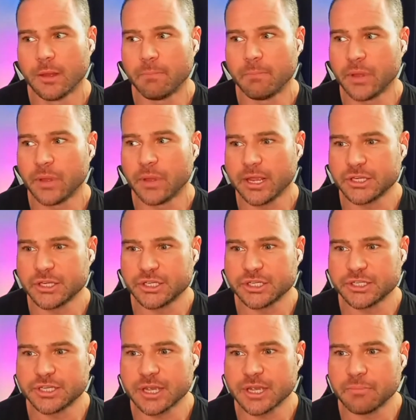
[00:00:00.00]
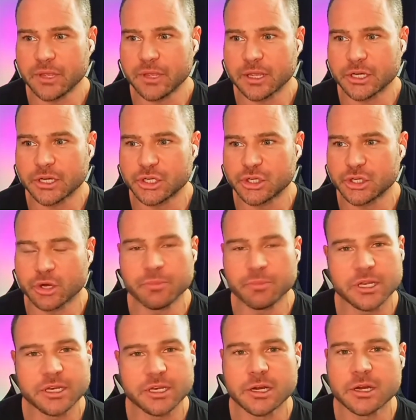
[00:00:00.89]
But it's just something
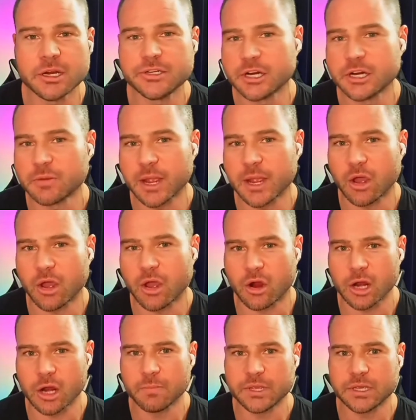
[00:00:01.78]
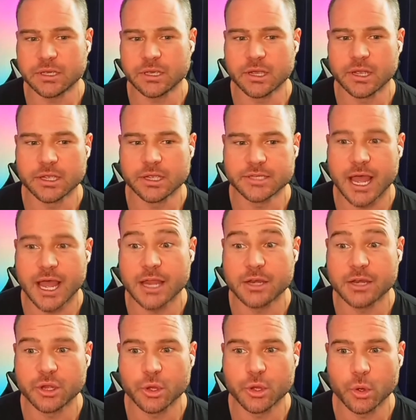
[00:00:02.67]
extremely near and dear to my heart, because I
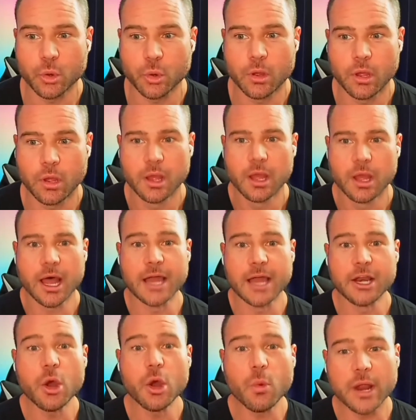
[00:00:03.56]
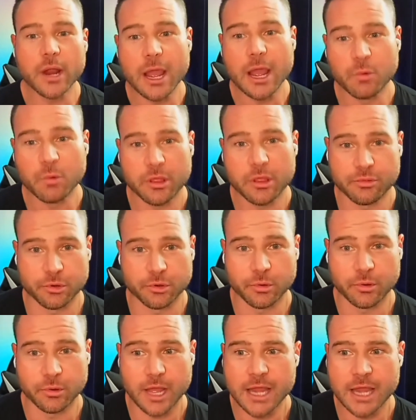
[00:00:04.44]
know what I went through.
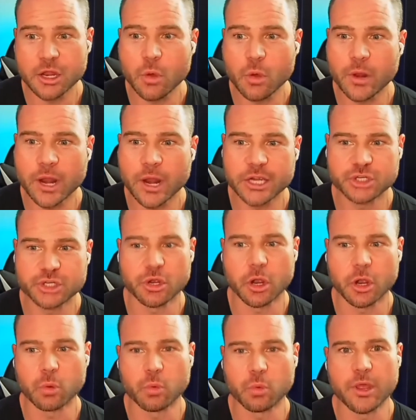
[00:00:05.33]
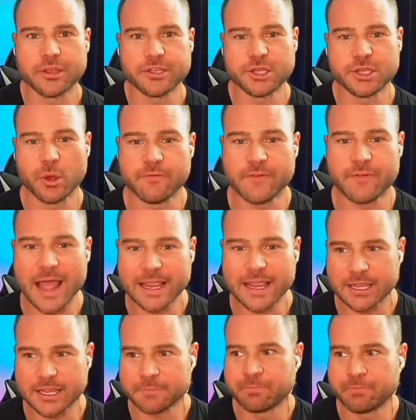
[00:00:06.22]
I know what I struggled with. So if I
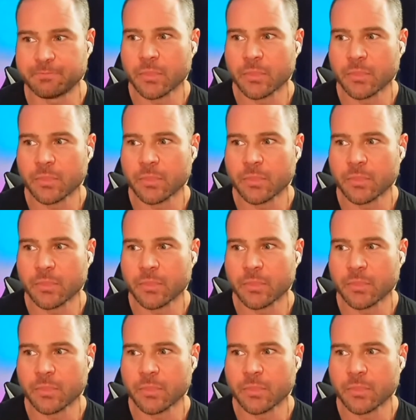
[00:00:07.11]
can